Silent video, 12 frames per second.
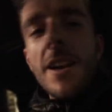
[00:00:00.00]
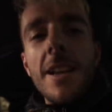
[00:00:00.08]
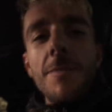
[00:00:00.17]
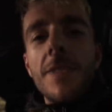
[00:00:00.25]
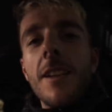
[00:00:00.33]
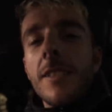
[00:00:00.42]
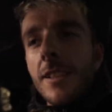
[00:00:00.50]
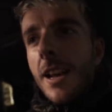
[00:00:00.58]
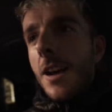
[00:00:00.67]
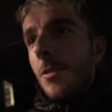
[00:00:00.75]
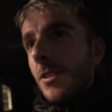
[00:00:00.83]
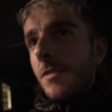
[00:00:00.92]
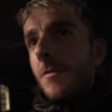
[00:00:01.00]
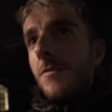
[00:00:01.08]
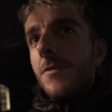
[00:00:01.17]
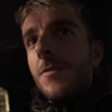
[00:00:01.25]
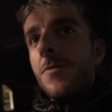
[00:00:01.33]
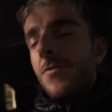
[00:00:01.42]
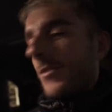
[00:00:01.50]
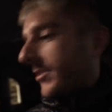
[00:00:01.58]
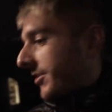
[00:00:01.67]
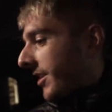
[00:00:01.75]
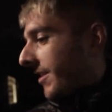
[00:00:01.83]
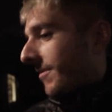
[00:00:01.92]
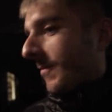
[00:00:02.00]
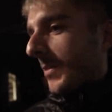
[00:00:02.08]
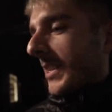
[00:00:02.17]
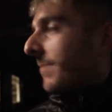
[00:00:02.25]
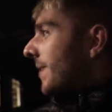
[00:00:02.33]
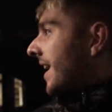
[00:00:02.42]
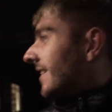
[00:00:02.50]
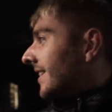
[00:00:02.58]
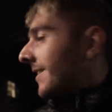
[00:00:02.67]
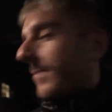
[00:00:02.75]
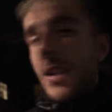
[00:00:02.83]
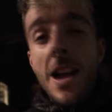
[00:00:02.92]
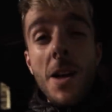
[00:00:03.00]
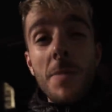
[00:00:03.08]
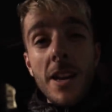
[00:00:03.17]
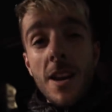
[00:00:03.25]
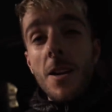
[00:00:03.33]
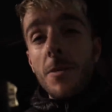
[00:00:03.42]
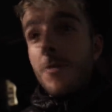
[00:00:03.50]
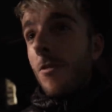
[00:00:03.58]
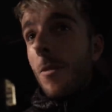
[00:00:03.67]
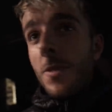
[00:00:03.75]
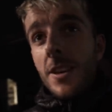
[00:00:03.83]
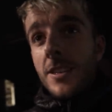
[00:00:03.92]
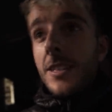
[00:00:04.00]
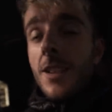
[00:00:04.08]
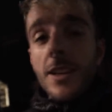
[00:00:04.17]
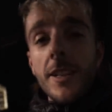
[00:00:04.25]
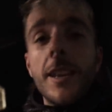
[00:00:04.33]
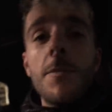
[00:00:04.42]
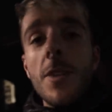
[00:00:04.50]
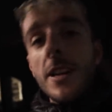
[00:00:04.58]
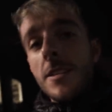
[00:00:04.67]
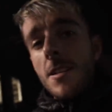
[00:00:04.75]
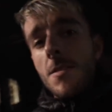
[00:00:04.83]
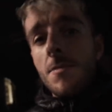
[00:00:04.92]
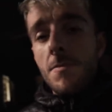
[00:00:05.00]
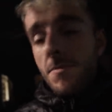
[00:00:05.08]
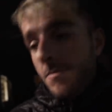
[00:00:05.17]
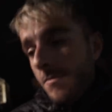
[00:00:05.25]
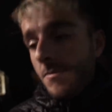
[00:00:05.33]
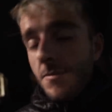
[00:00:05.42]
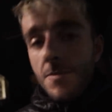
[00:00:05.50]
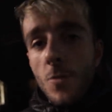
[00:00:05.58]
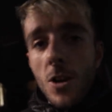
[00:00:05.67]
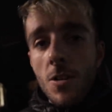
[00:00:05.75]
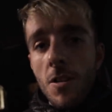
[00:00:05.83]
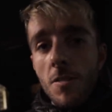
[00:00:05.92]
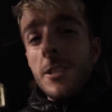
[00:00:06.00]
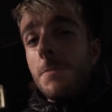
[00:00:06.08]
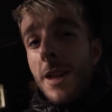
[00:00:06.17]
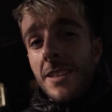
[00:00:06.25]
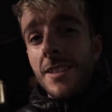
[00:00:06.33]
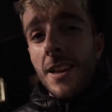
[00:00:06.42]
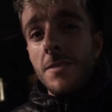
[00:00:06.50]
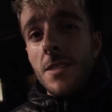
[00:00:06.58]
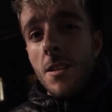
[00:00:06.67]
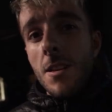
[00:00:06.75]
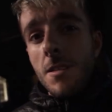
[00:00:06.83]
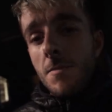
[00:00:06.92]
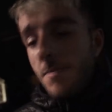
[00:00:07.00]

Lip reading: heading up to London now and... we didn't plan this, but now I'm in a car with Rob because he's going the same way, so why not? It's Baz and Dave tonight.